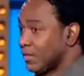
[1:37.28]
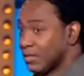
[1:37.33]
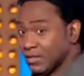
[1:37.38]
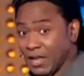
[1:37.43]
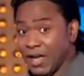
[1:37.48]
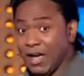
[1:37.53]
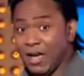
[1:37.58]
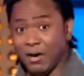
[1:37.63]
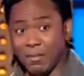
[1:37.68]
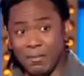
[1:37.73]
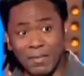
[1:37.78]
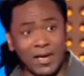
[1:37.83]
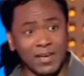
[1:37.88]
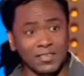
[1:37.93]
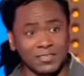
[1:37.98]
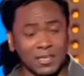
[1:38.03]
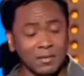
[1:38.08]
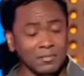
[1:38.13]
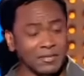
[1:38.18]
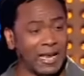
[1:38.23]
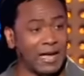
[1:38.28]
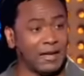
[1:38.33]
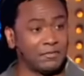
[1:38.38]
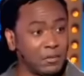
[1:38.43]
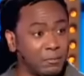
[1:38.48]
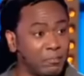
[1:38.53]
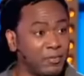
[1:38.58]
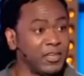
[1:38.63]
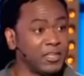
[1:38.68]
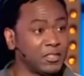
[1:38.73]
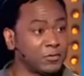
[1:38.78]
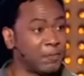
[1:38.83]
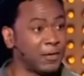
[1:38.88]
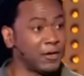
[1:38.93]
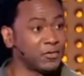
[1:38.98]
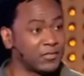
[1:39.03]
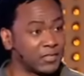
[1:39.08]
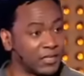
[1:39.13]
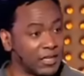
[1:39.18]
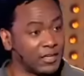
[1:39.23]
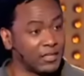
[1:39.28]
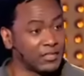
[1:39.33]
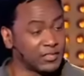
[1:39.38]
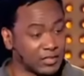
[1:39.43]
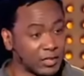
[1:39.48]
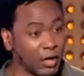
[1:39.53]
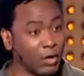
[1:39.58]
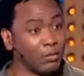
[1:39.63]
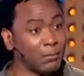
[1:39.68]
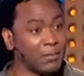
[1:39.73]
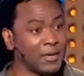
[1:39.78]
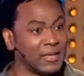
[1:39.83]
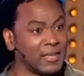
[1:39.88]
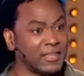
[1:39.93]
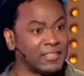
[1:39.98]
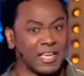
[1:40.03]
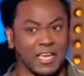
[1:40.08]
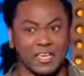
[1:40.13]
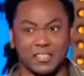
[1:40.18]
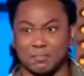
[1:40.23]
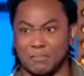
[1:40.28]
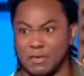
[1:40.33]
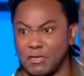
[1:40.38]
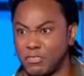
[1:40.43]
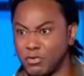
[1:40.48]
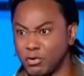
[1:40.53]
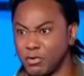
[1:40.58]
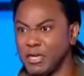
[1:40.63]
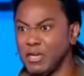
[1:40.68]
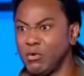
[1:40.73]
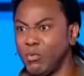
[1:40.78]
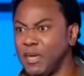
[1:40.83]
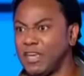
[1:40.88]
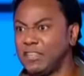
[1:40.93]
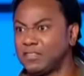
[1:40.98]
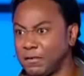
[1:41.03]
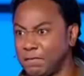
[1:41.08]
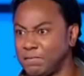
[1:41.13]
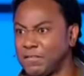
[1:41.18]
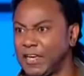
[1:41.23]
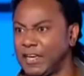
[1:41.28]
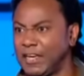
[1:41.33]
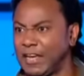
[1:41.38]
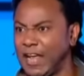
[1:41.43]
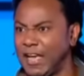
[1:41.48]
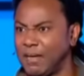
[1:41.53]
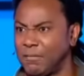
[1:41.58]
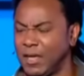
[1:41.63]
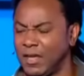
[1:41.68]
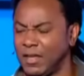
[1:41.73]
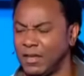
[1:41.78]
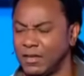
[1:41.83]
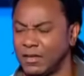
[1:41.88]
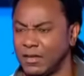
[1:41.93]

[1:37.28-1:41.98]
No, man, sometimes a British person can insult me, and it takes me 3 weeks to figure it out, man.